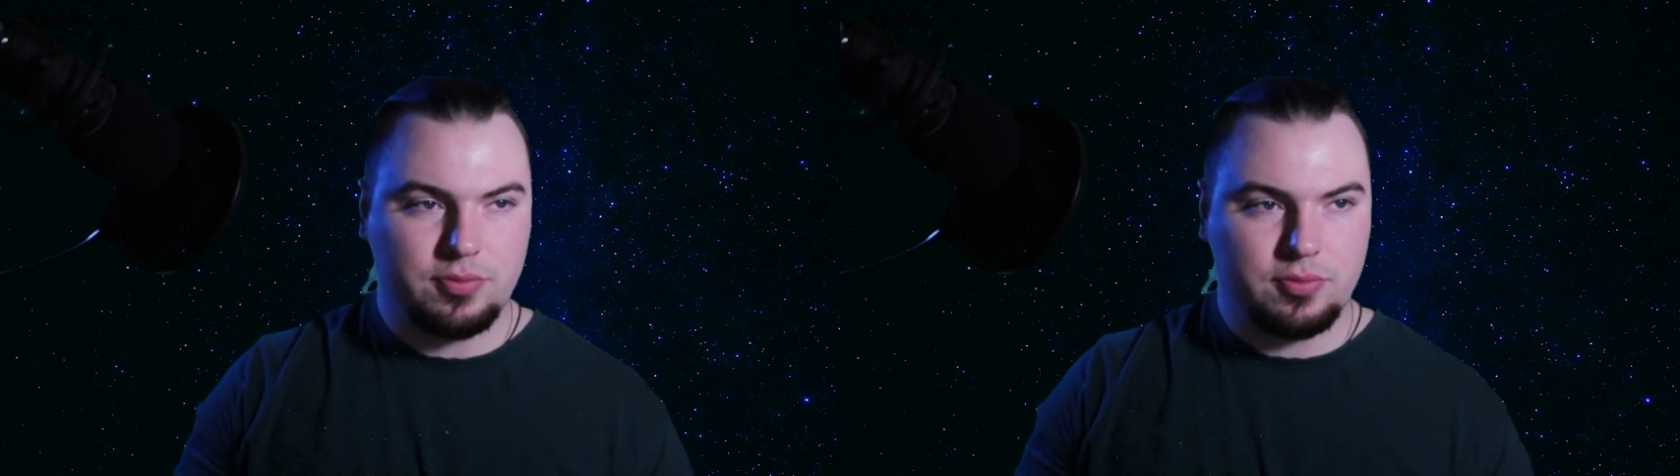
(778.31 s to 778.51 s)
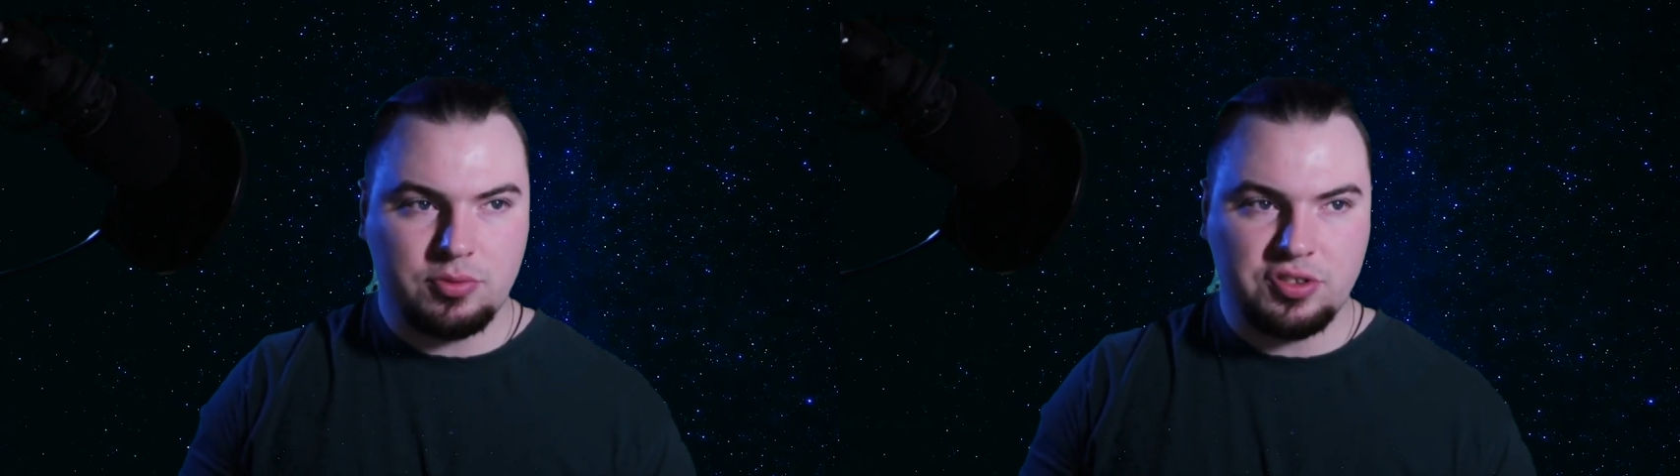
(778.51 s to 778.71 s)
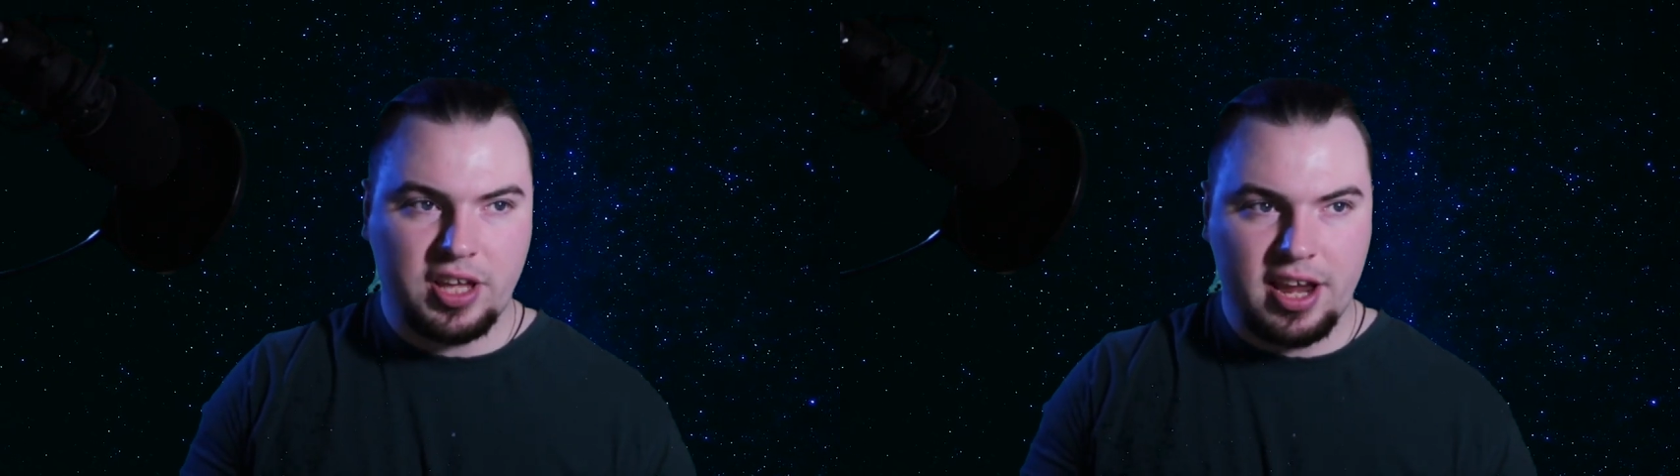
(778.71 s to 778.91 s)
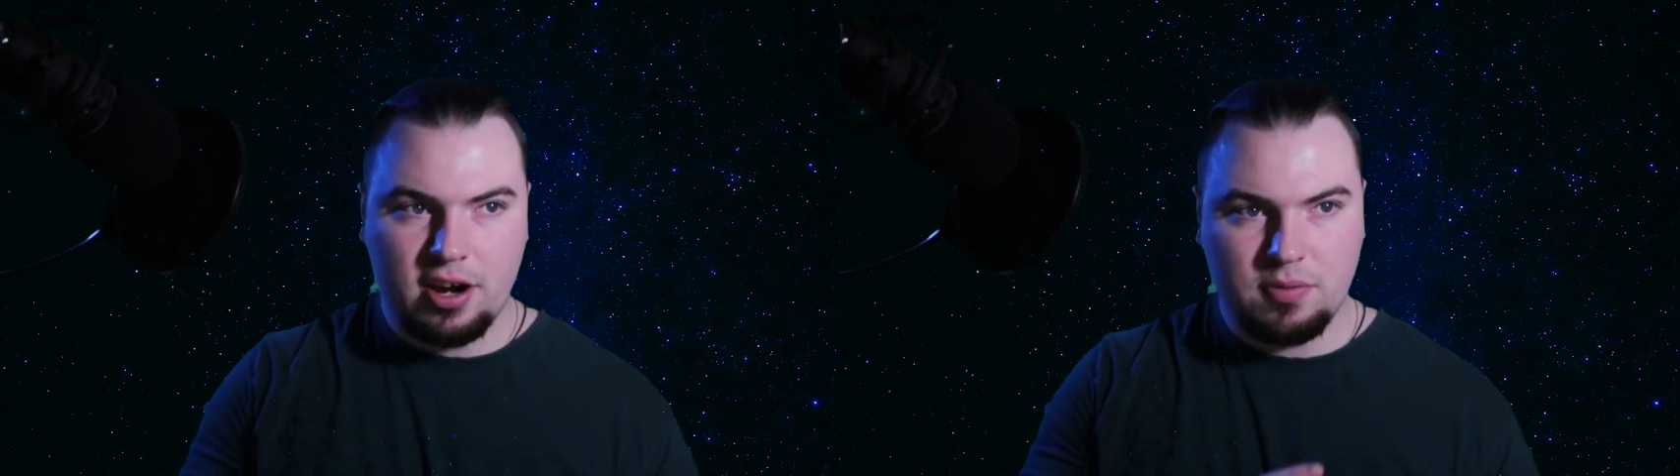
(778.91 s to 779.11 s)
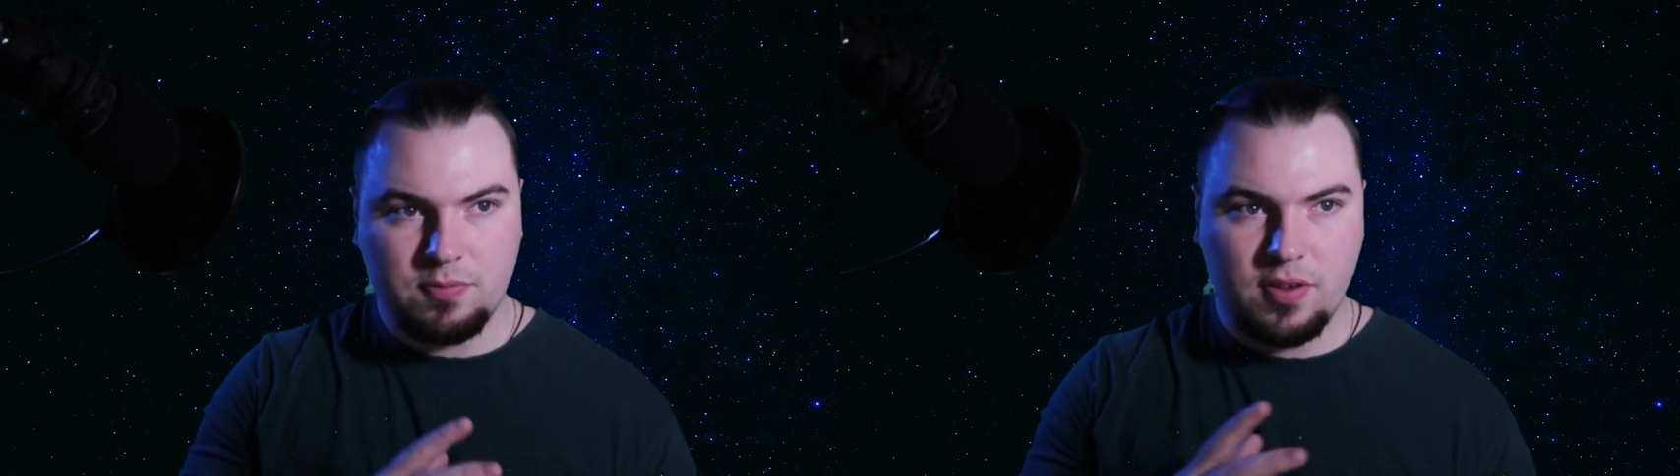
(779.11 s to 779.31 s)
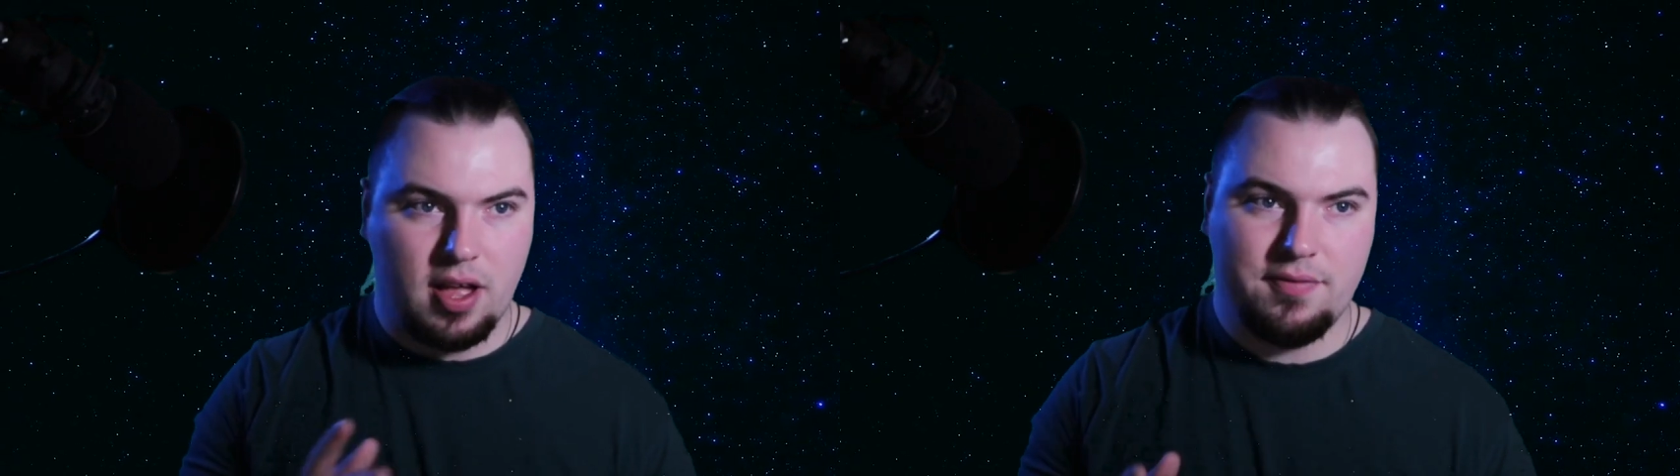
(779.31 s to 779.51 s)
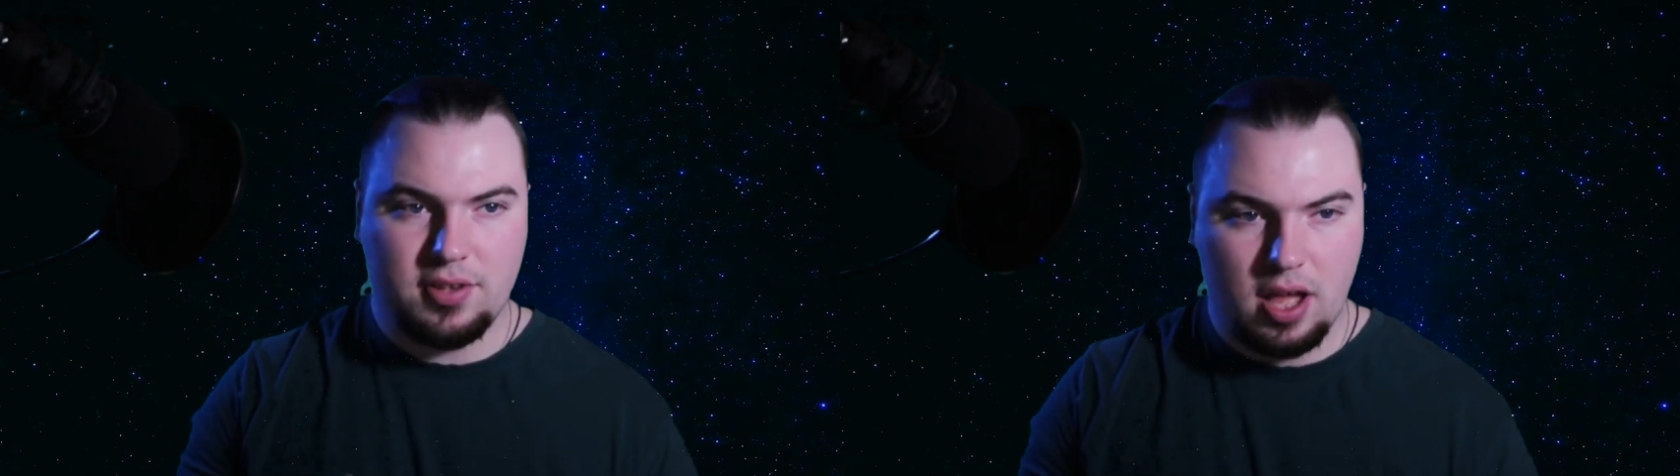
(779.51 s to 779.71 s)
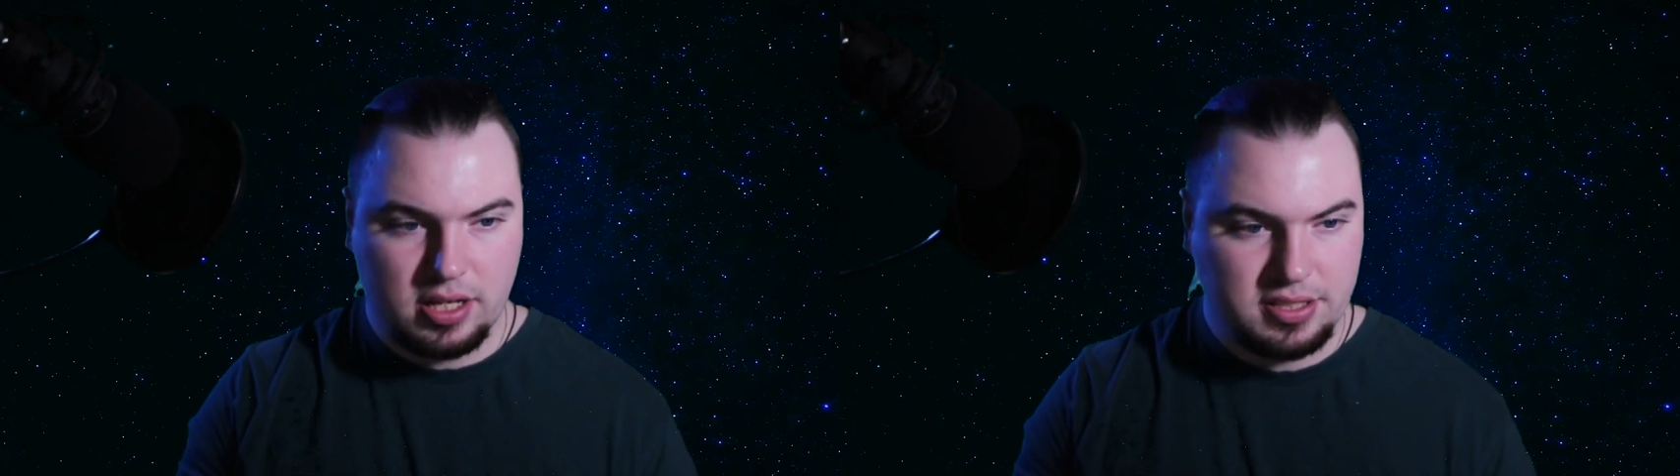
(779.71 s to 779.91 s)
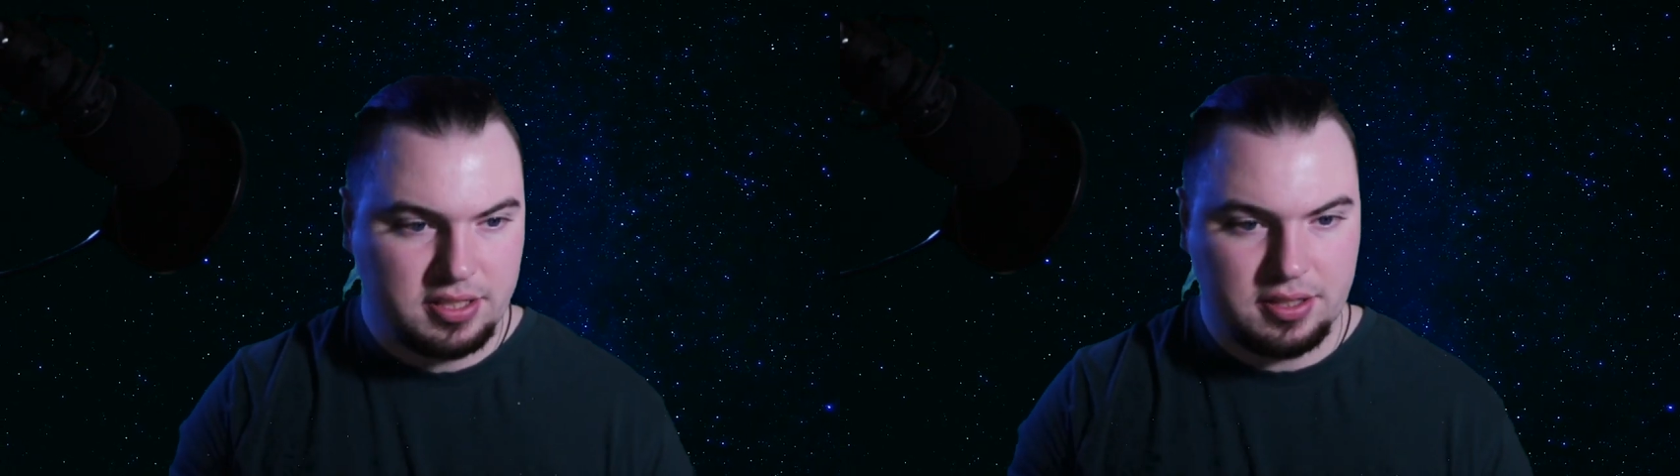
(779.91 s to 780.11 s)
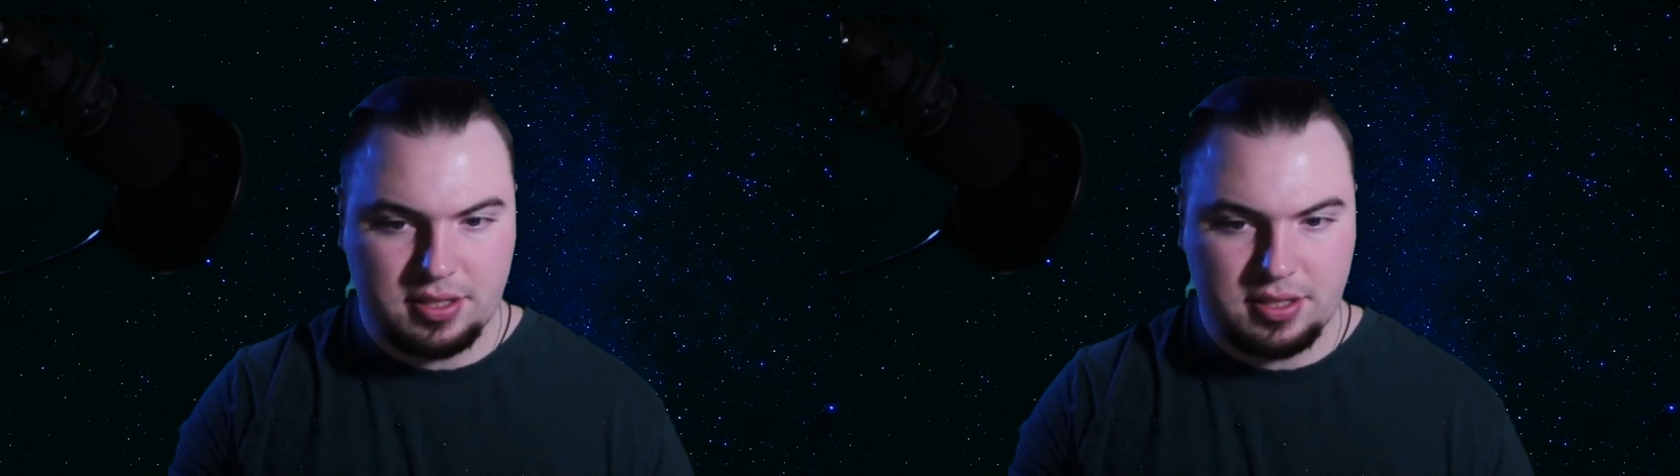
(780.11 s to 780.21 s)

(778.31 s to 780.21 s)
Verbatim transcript: scare 5 ducks and